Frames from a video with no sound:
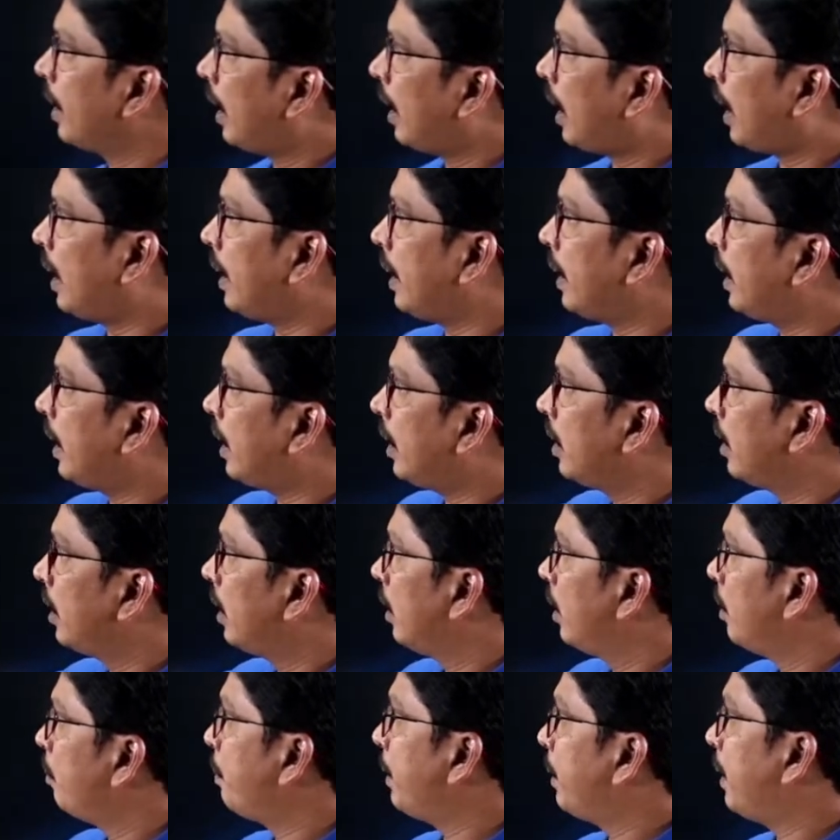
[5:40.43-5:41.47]
And
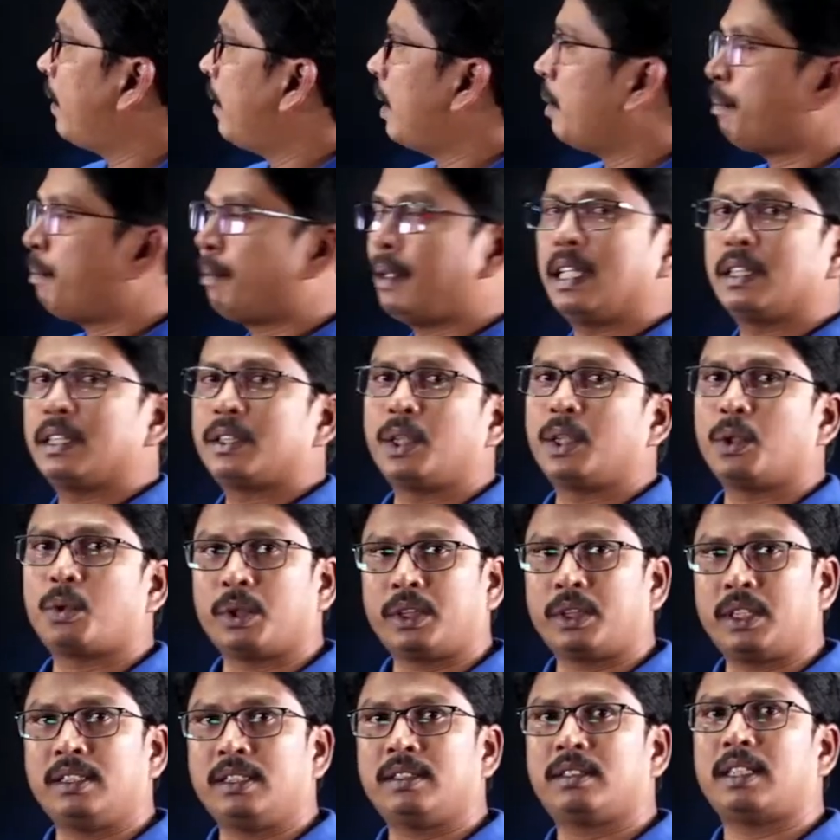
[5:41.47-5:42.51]
PSC
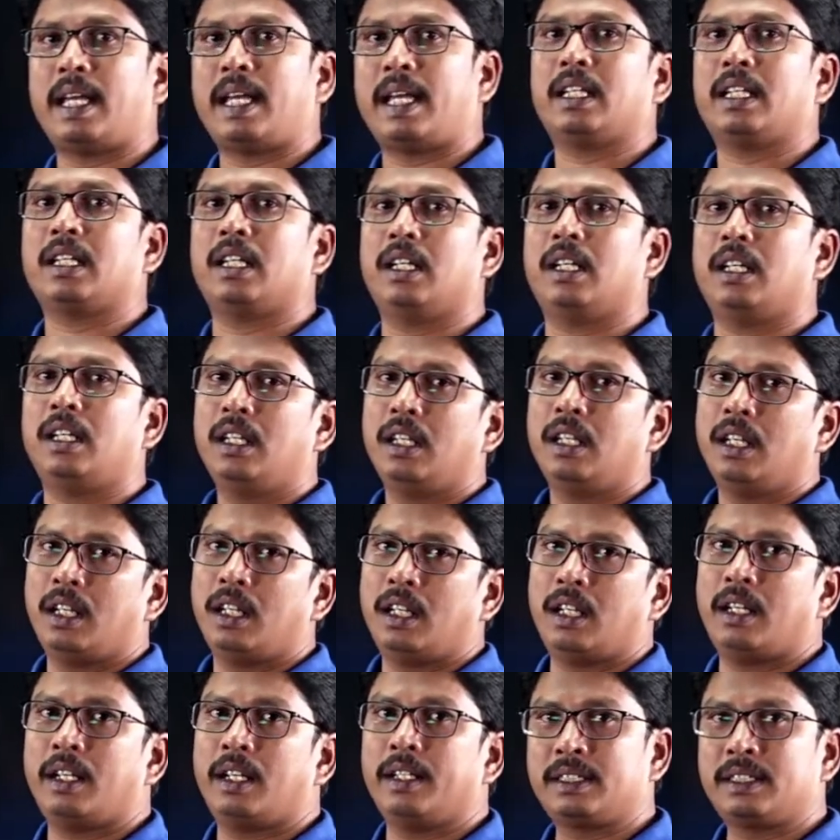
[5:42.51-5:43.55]
questions like
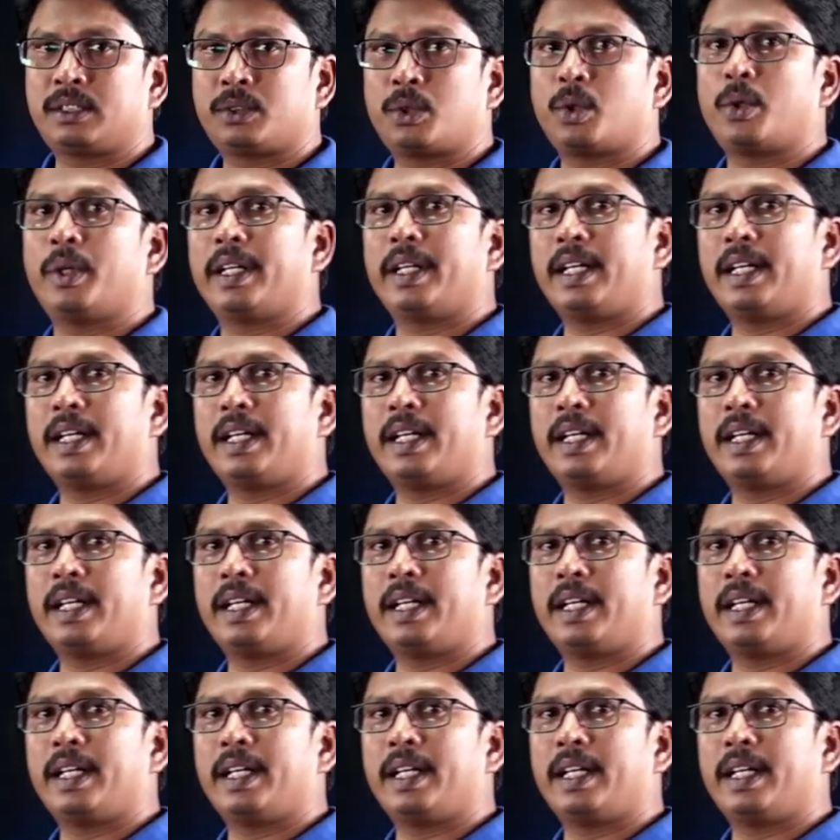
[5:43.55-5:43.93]
ISRO,